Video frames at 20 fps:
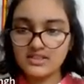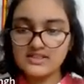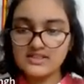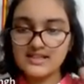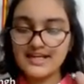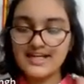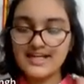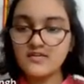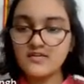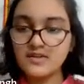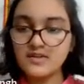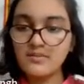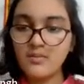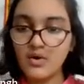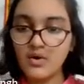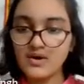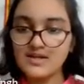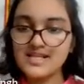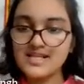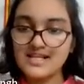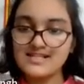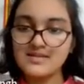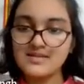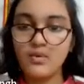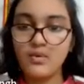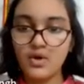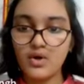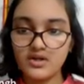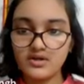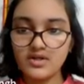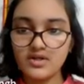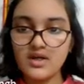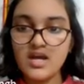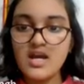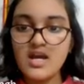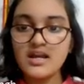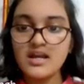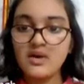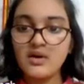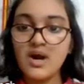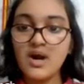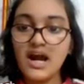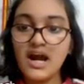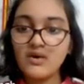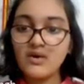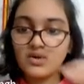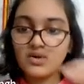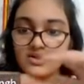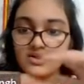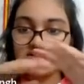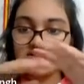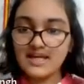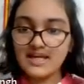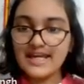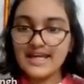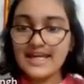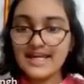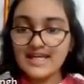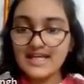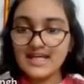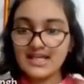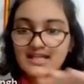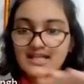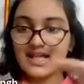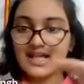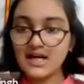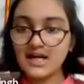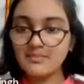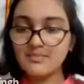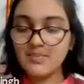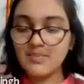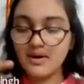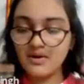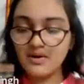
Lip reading: the sides of the box as a border. Now, outside that